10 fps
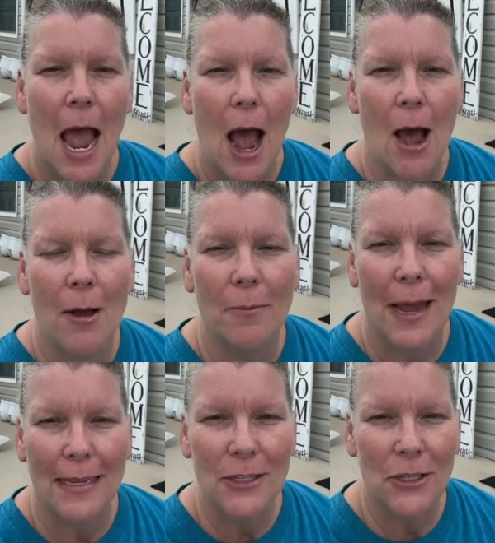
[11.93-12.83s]

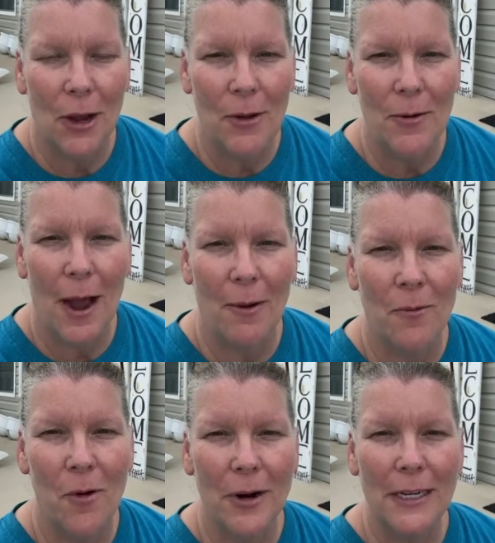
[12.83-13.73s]
And so I
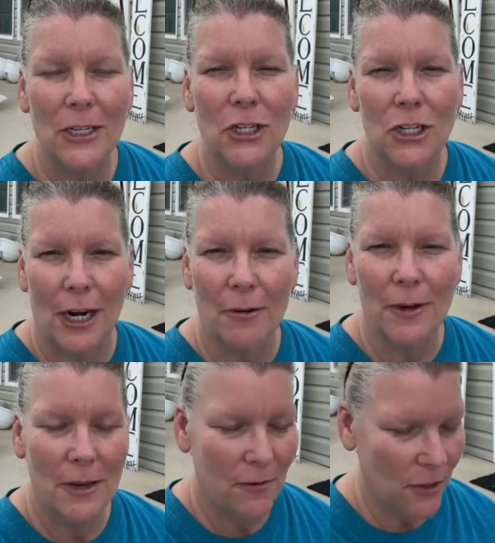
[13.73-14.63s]
wanted to share
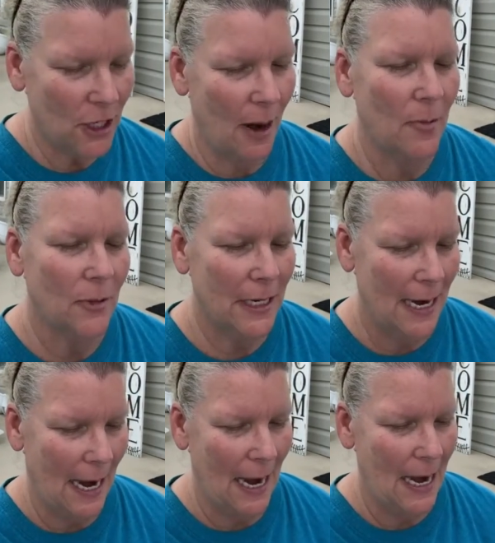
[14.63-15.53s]
with you for chapel
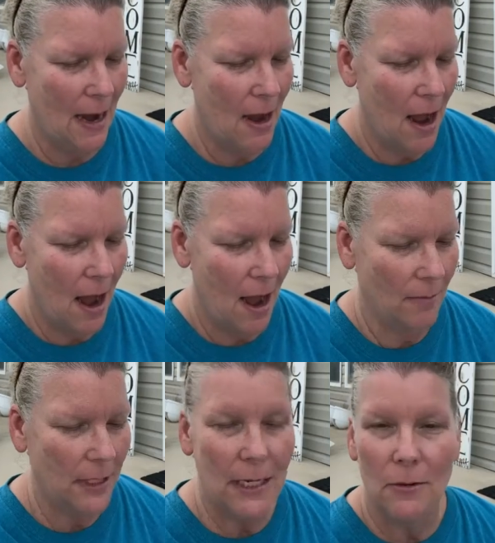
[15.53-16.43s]
today.
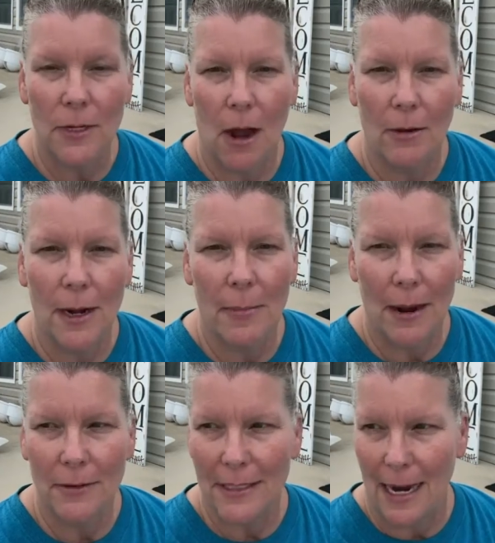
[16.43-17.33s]
I'm still talking
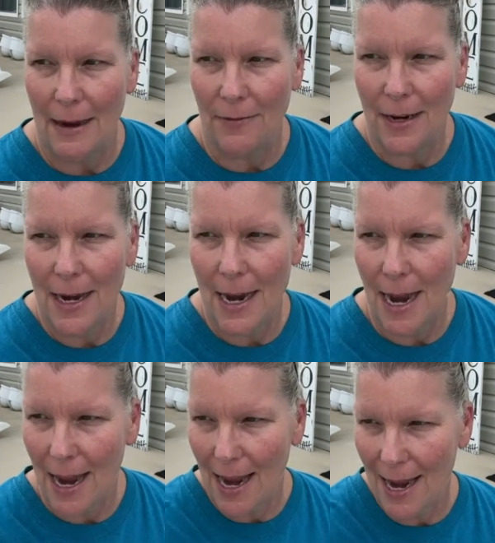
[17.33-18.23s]
about David.
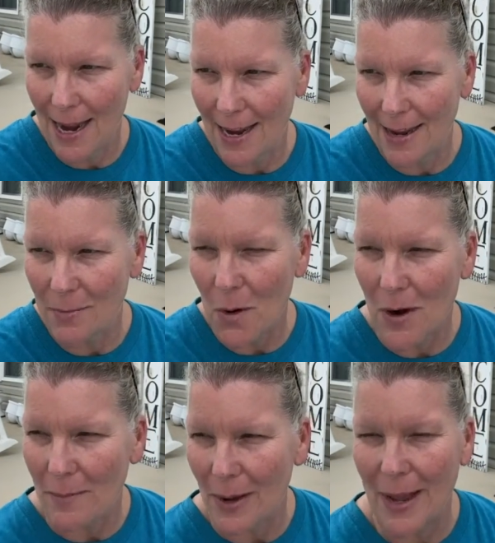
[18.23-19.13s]
Good
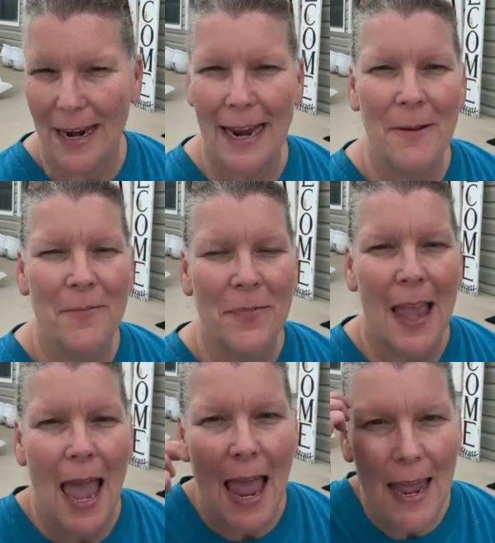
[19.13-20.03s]
morning, buddy.
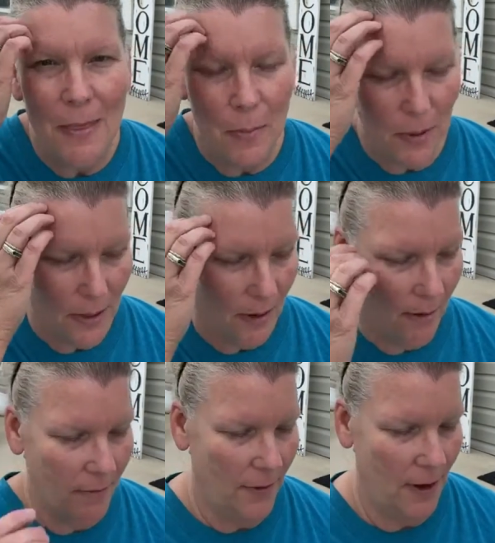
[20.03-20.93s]
In the book
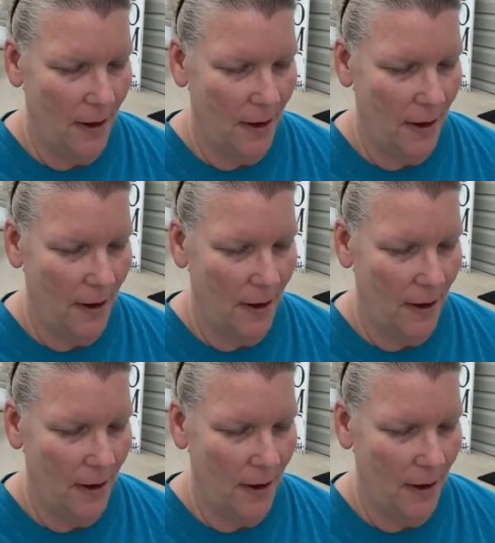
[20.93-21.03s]
of